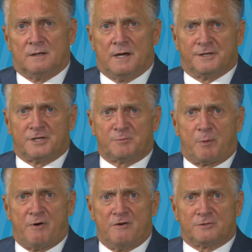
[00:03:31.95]
As this
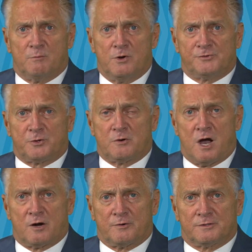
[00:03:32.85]
proposal moves through
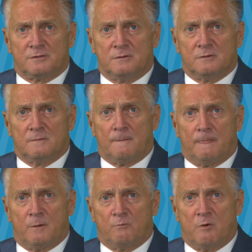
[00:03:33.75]
Congress,
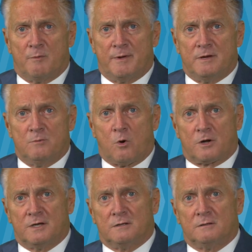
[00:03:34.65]
we will be
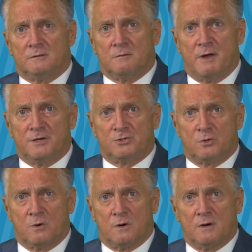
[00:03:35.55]
working to make
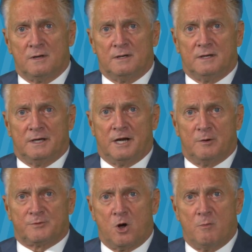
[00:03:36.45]
sure it
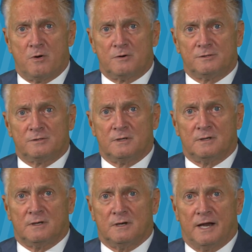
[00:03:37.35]
helps homeowners,
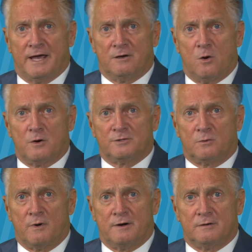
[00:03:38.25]
landlords,
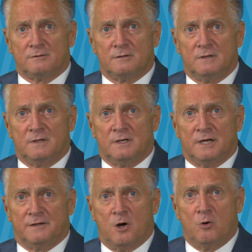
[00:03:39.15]
renters,
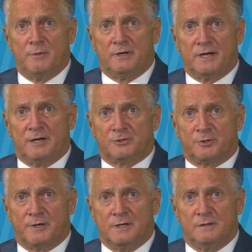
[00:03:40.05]
and the home building
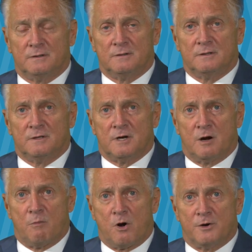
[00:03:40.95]
industry
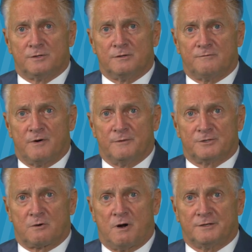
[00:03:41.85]
emerge from
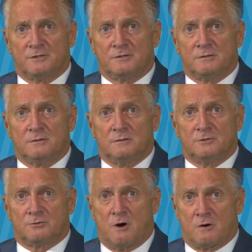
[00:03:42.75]
this crisis
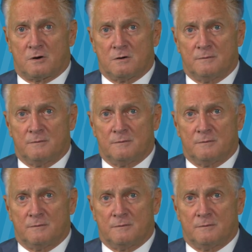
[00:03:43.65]
stronger.